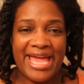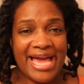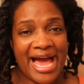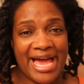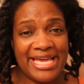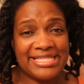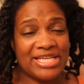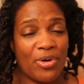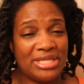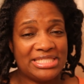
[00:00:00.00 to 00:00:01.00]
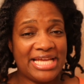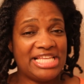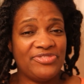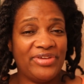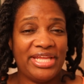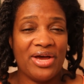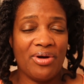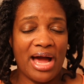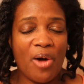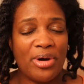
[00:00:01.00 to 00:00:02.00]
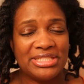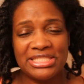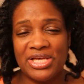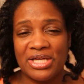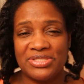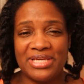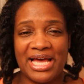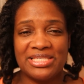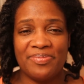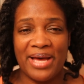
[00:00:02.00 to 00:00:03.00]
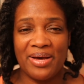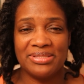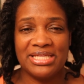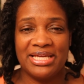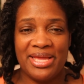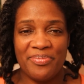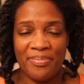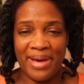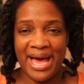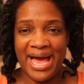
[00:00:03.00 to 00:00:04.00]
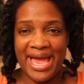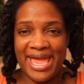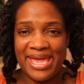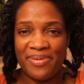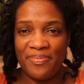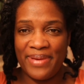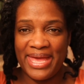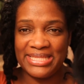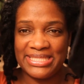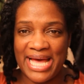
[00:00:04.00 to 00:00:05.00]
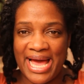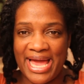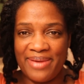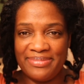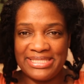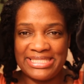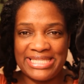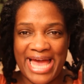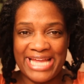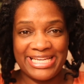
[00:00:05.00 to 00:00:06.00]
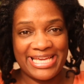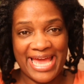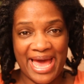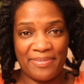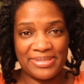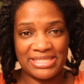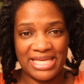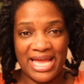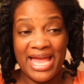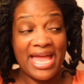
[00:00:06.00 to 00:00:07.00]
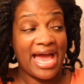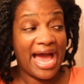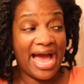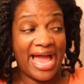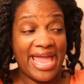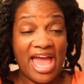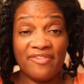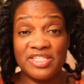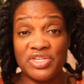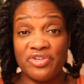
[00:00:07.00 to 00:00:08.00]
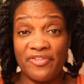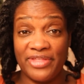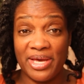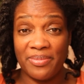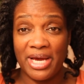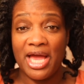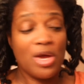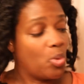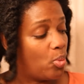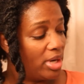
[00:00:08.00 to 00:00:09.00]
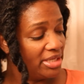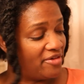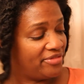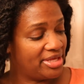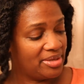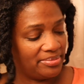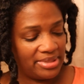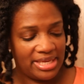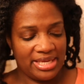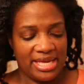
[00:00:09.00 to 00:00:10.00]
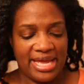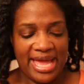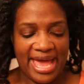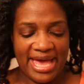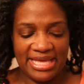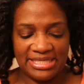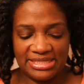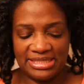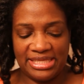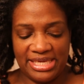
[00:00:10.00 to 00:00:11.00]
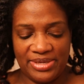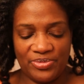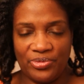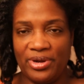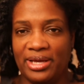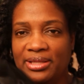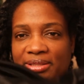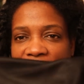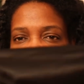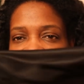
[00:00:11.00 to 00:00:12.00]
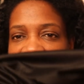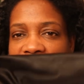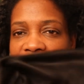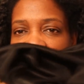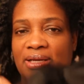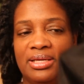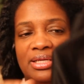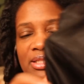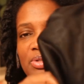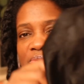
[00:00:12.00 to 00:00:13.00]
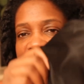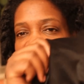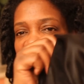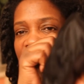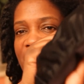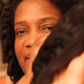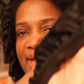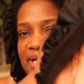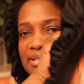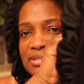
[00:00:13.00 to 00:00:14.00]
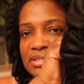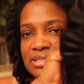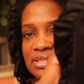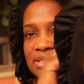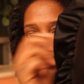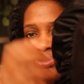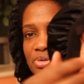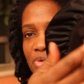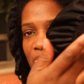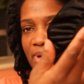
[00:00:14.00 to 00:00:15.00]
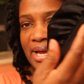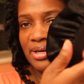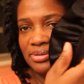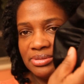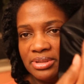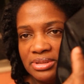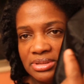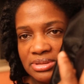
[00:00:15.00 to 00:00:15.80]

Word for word: Hey guys, on tonight's video I wanted to talk to you guys about my bedtime satin caps. I have two of them. One of them has the regular little soft band to go around.